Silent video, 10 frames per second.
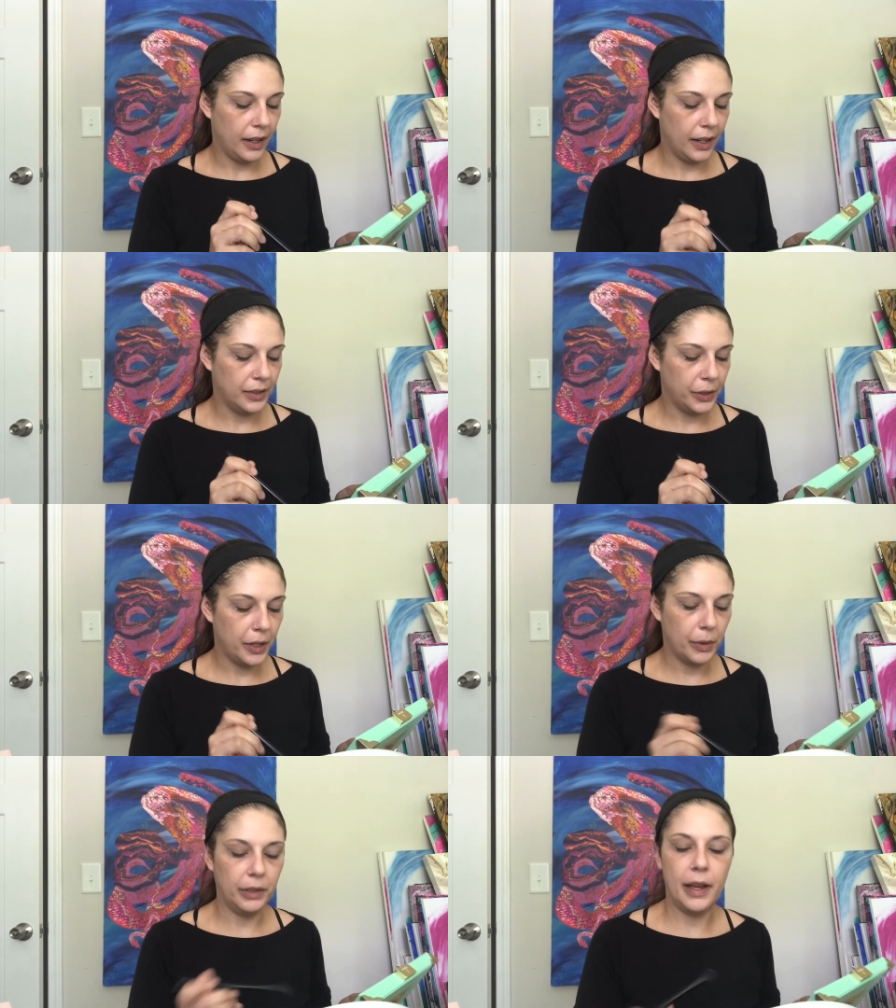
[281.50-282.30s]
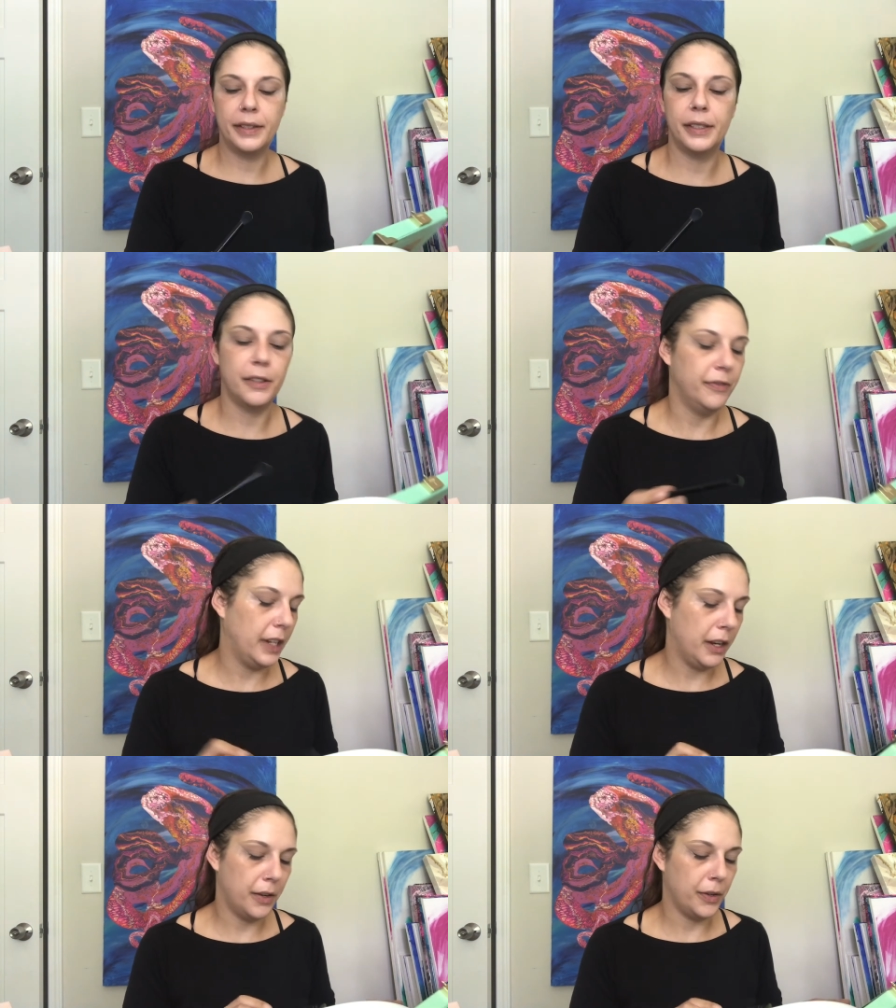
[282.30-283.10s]
And so there were lots of
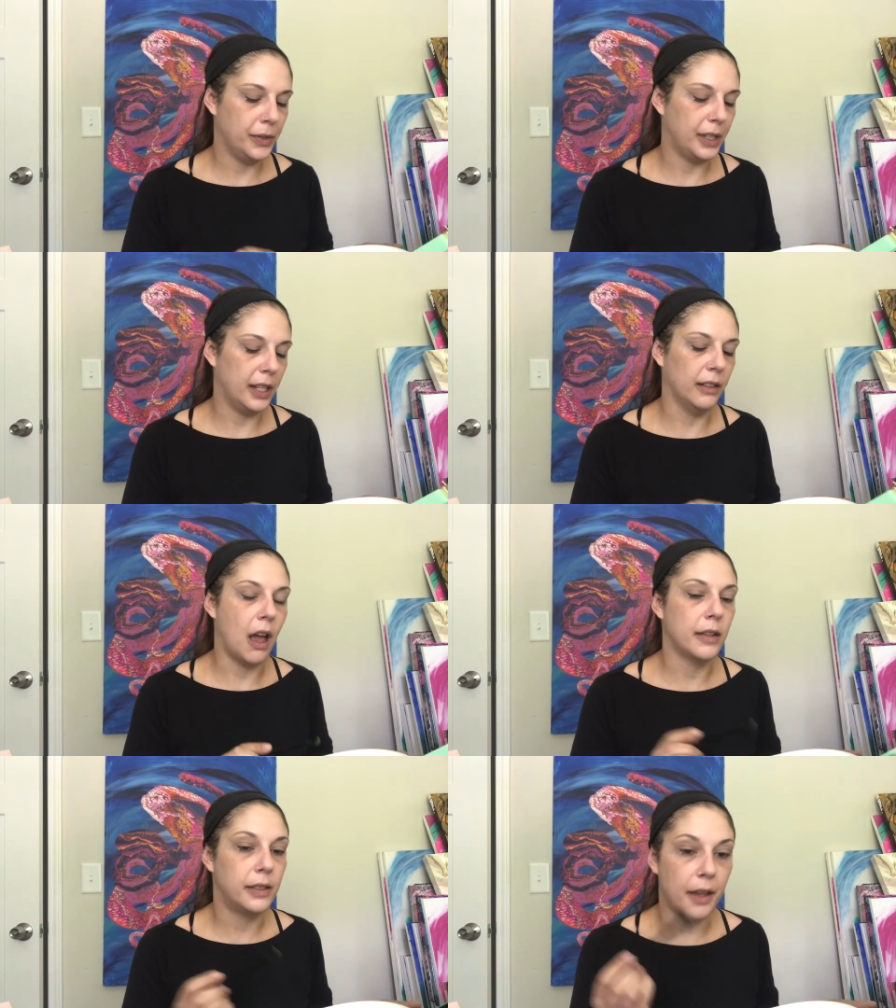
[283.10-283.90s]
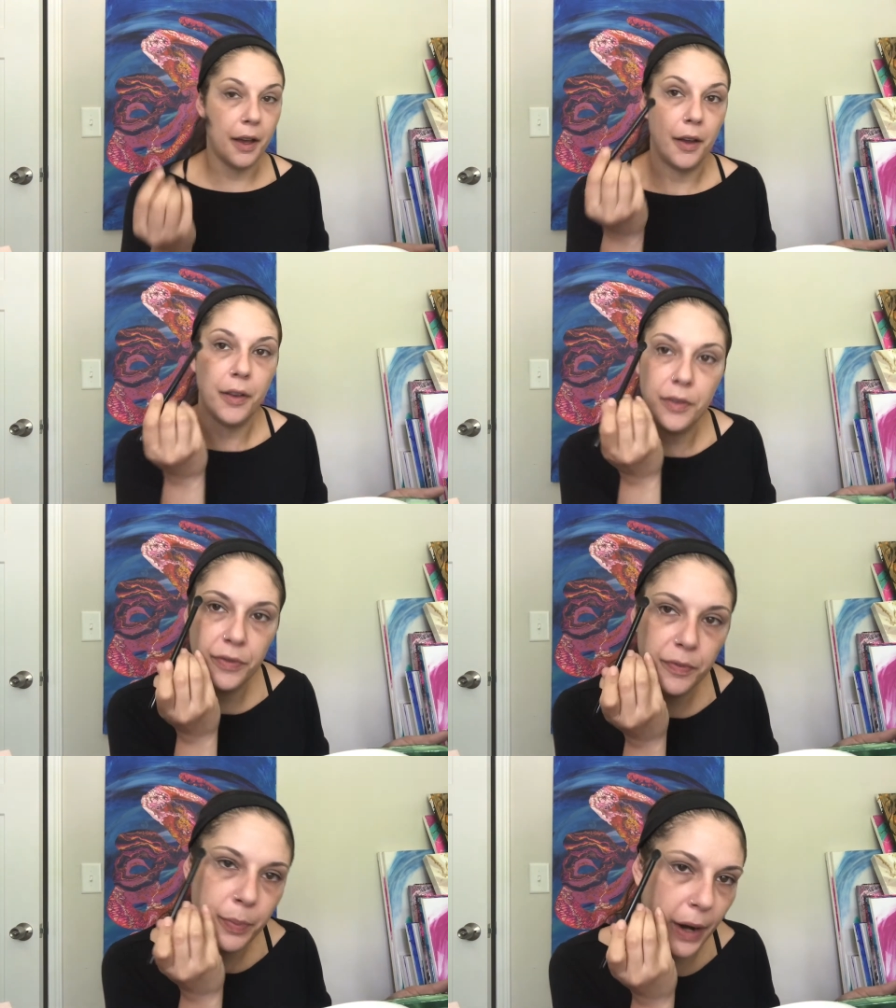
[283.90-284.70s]
videos and lots of
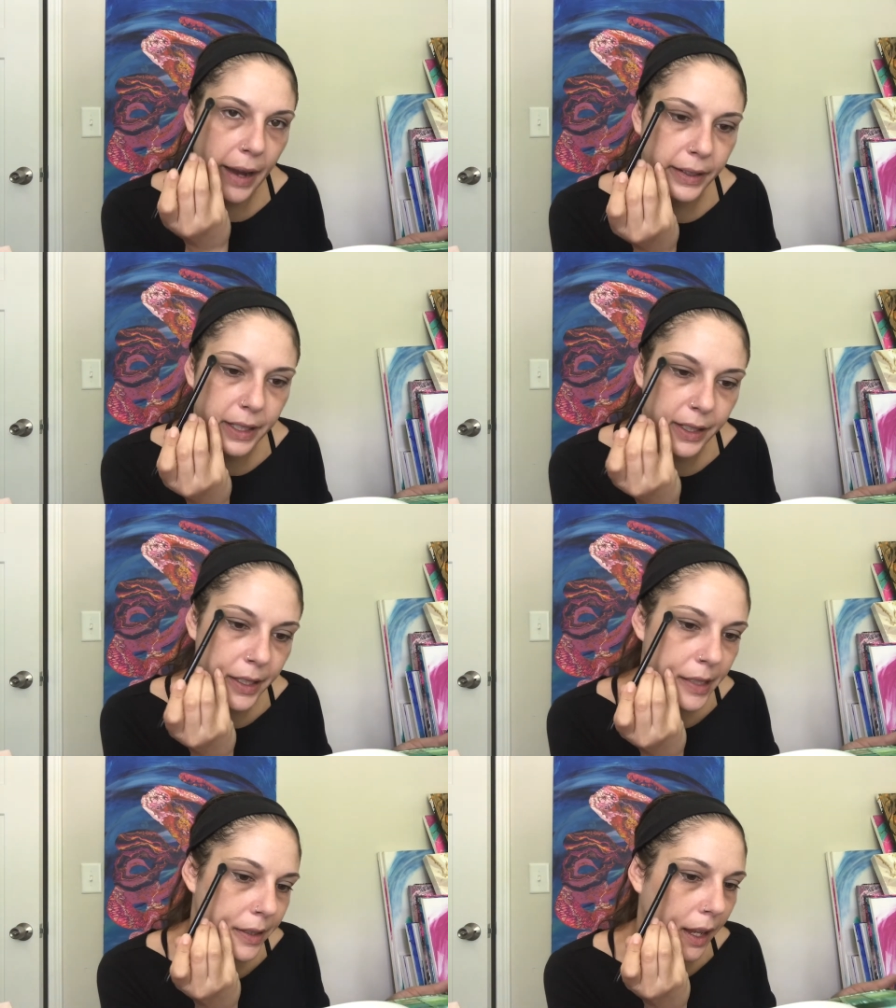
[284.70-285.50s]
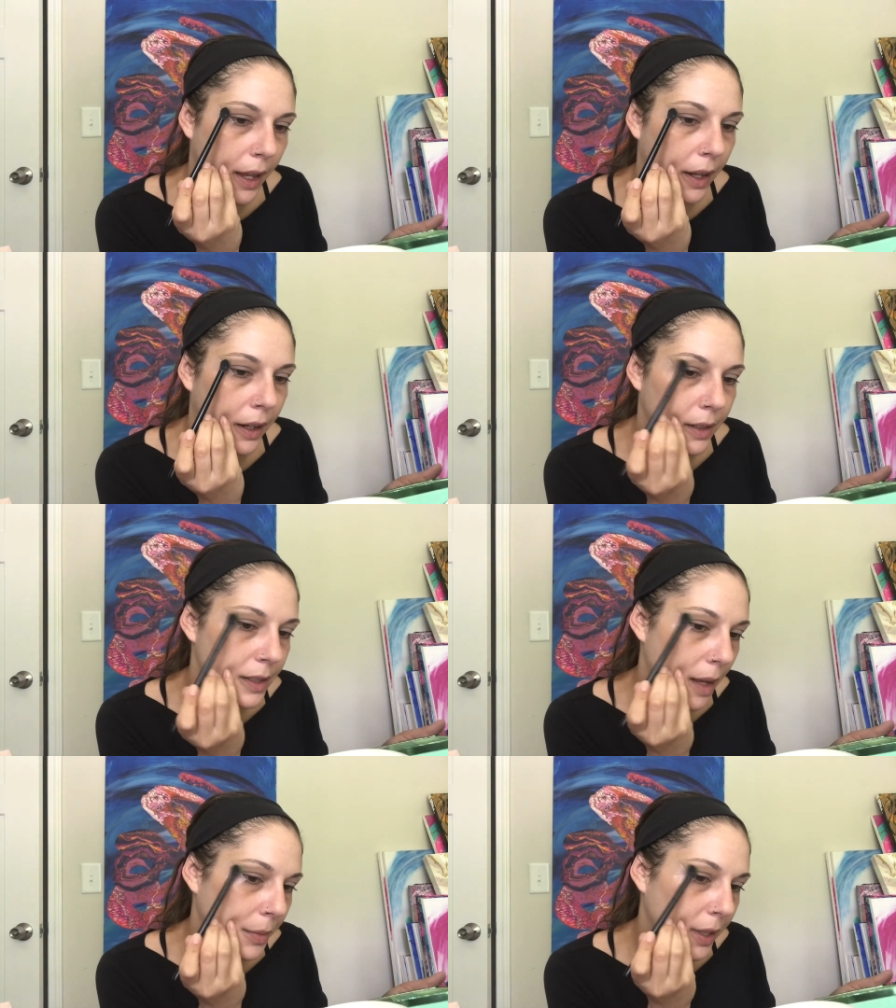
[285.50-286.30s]
practice and
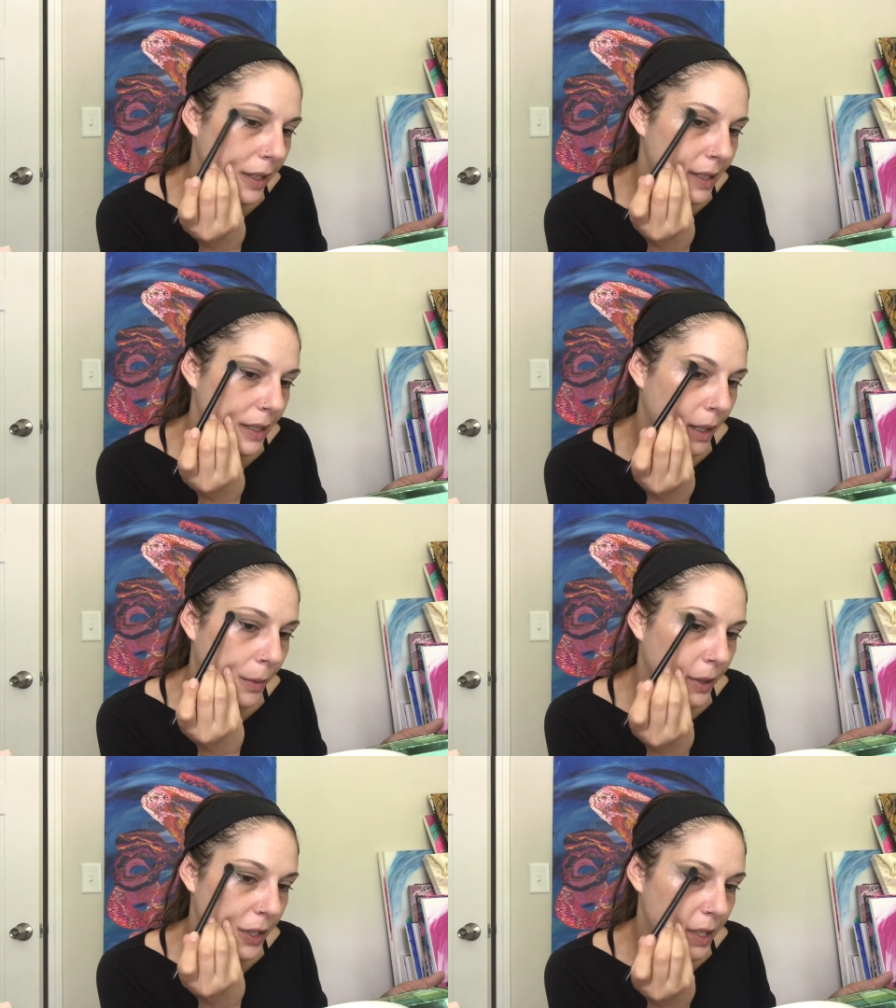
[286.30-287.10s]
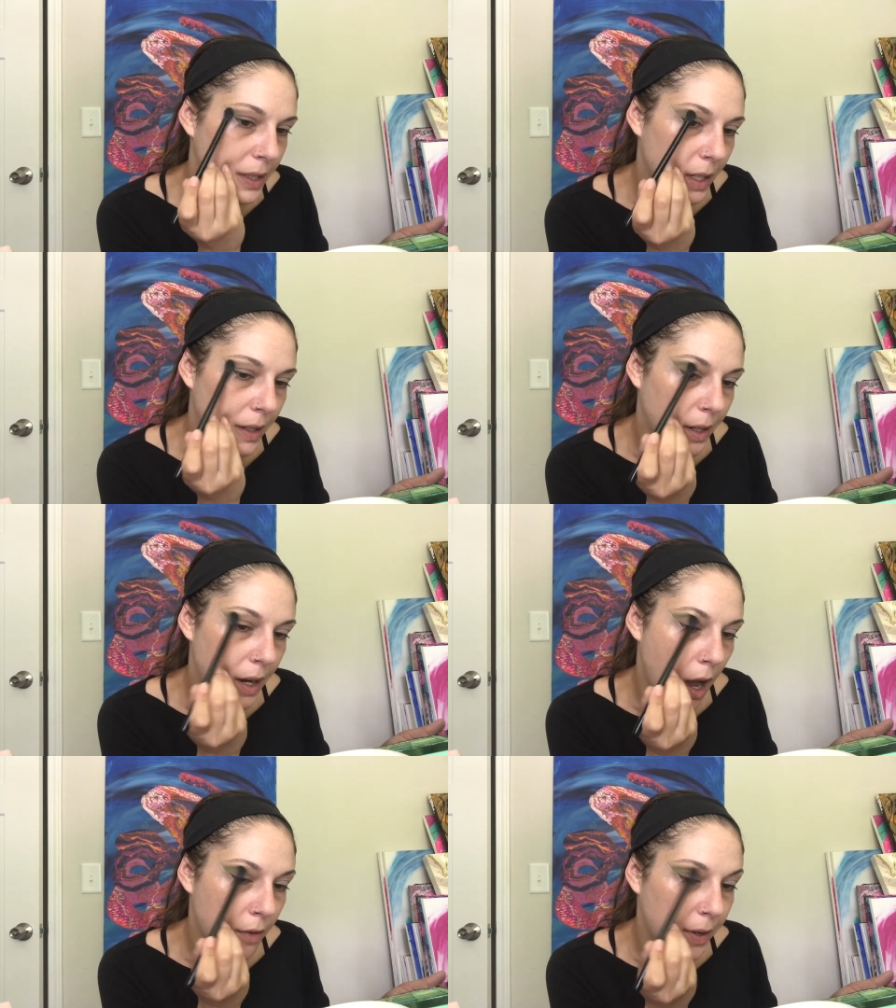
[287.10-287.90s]
some looks that were just
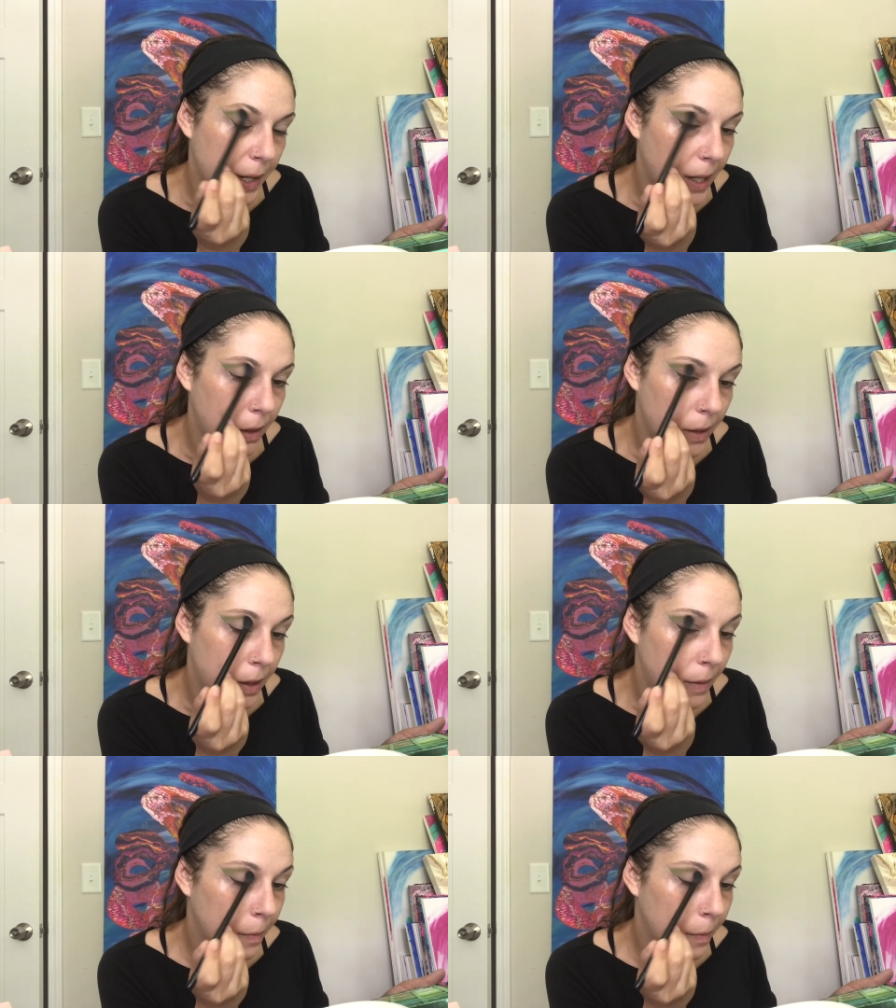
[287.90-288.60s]
not very good.